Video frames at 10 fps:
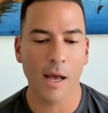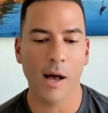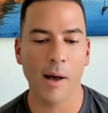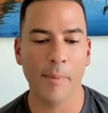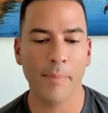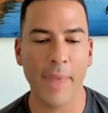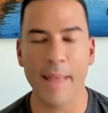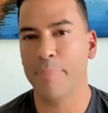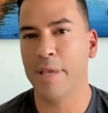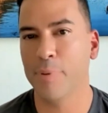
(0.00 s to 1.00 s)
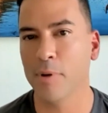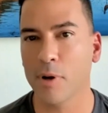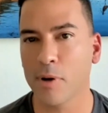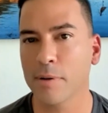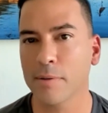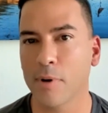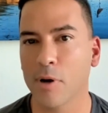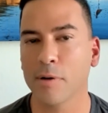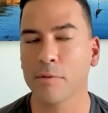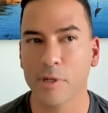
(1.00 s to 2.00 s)
And people
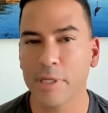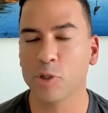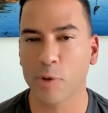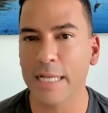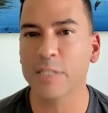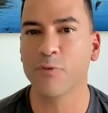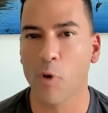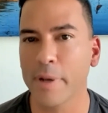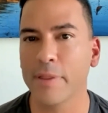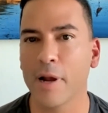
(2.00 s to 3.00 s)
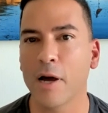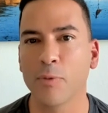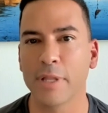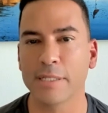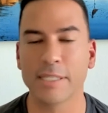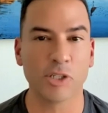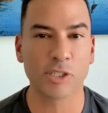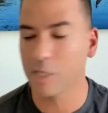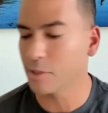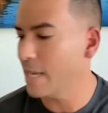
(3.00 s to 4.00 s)
are literally transforming their health with this. And just a
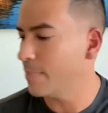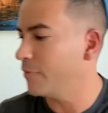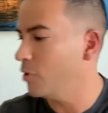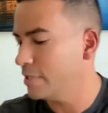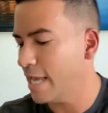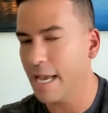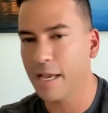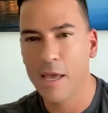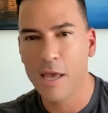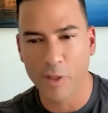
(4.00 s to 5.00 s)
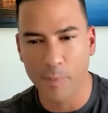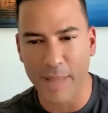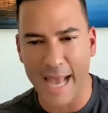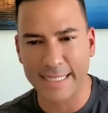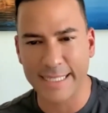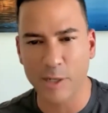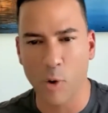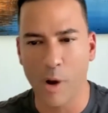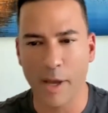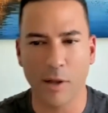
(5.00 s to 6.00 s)
little tip, if you take the black seed
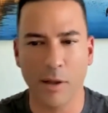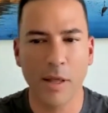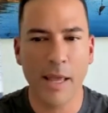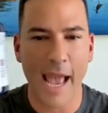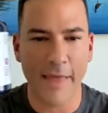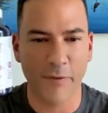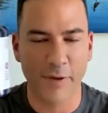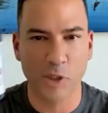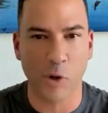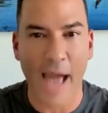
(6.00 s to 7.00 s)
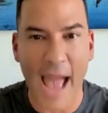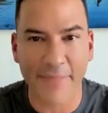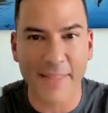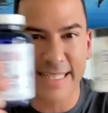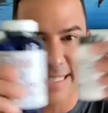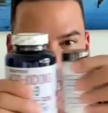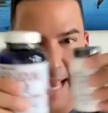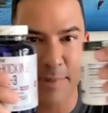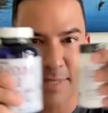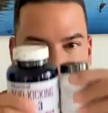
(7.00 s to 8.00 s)
oil and the fish oil at the
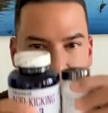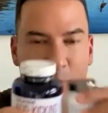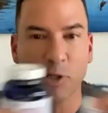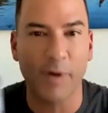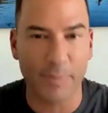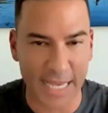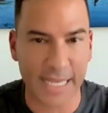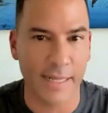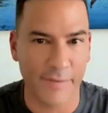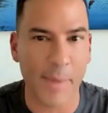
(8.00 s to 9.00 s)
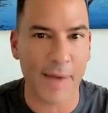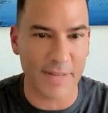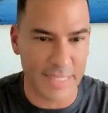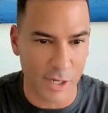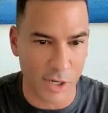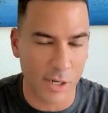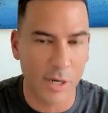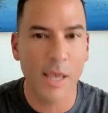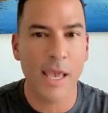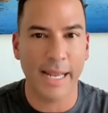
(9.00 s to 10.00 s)
same time, so if I'm having
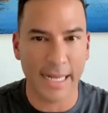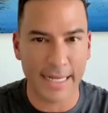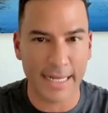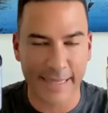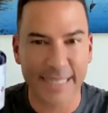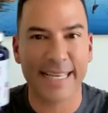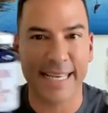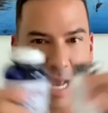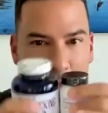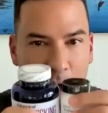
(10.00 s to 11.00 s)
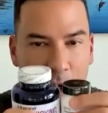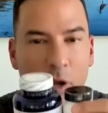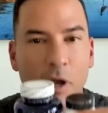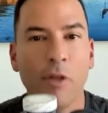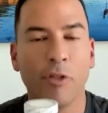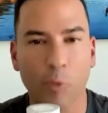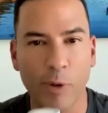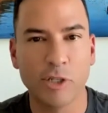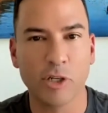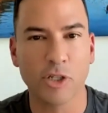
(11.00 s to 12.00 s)
dinner and I take these together, the
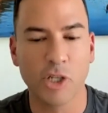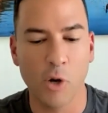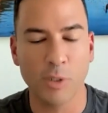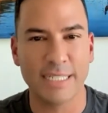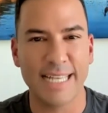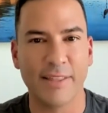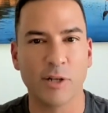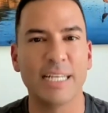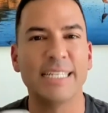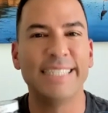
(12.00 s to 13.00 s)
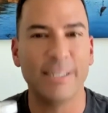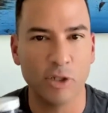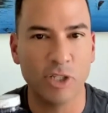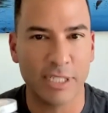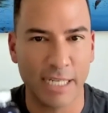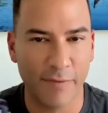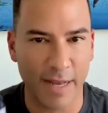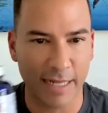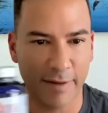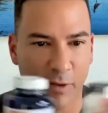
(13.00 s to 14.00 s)
research shows is that there's a synergistic
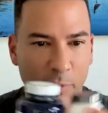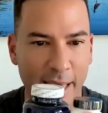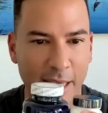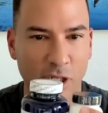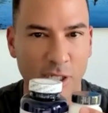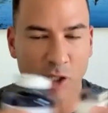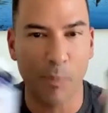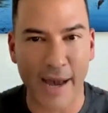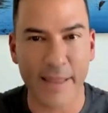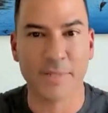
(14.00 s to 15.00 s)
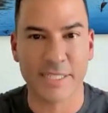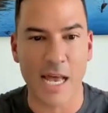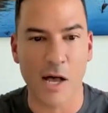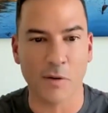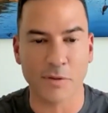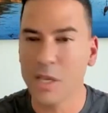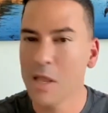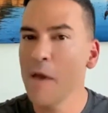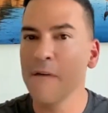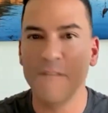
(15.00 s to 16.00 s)
effect on inflammation. So by themselves,
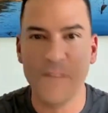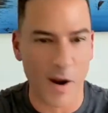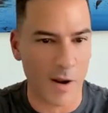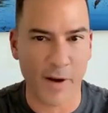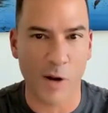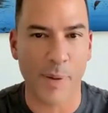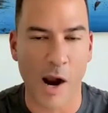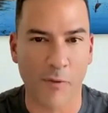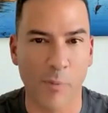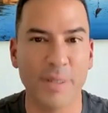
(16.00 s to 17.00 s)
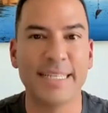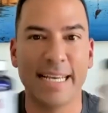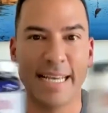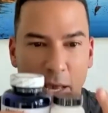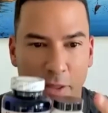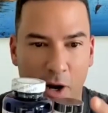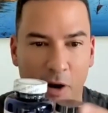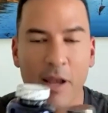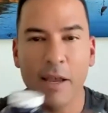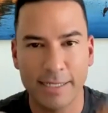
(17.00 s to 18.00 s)
very, very powerful, but
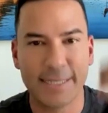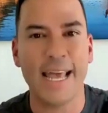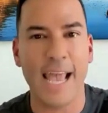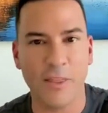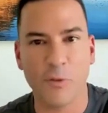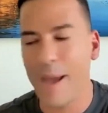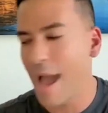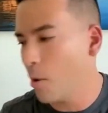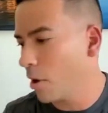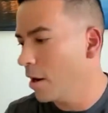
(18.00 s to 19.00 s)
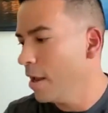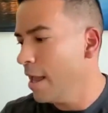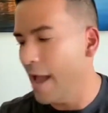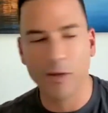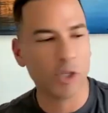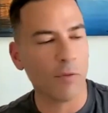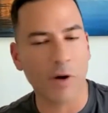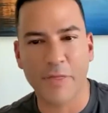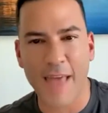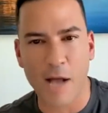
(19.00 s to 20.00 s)
together it's to that nth power. And there's over
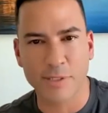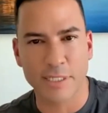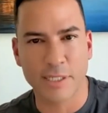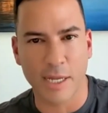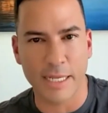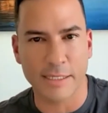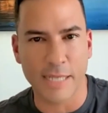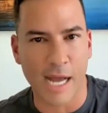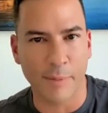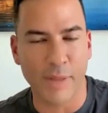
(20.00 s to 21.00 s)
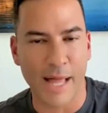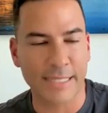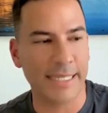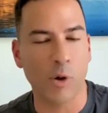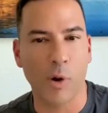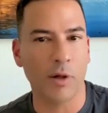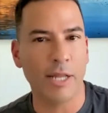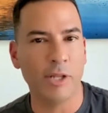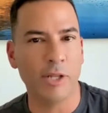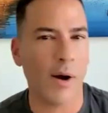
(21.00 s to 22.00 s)
1,000 studies on black seed oil. And
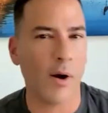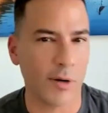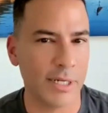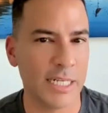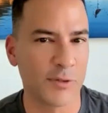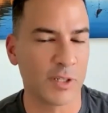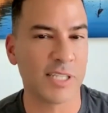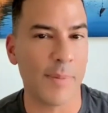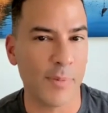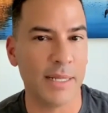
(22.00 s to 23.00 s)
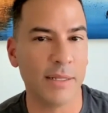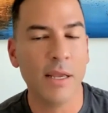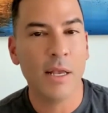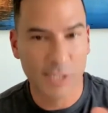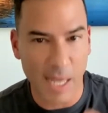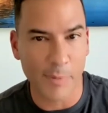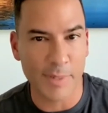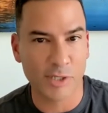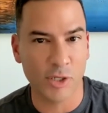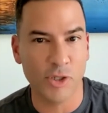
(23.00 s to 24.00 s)
you know how hard it is for
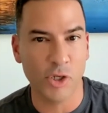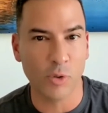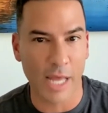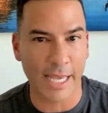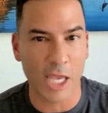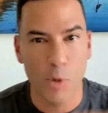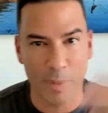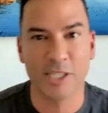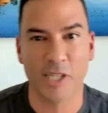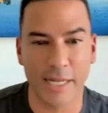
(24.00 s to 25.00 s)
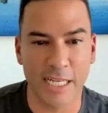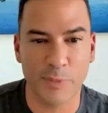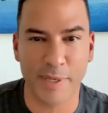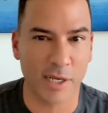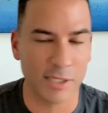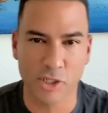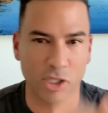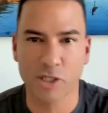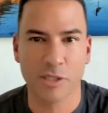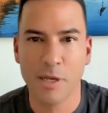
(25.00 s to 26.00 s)
supplements to do like human studies, because there's
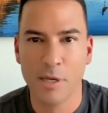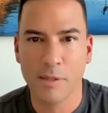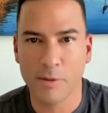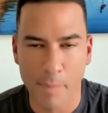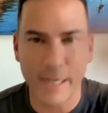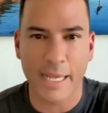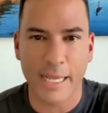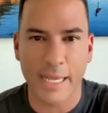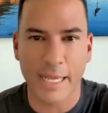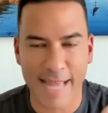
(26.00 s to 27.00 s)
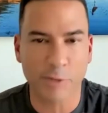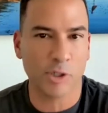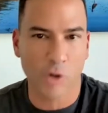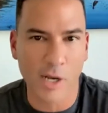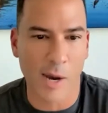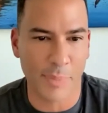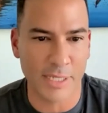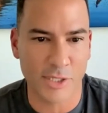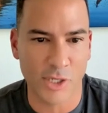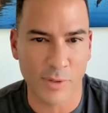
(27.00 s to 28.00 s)
just the money. It's like, that's what drug
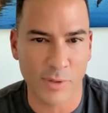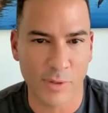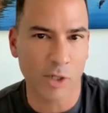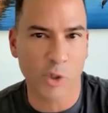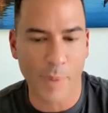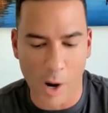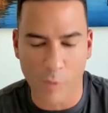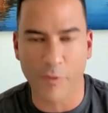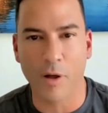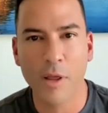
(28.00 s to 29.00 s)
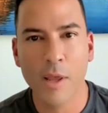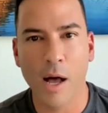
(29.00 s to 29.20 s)
companies do. And that's why they're so powerful.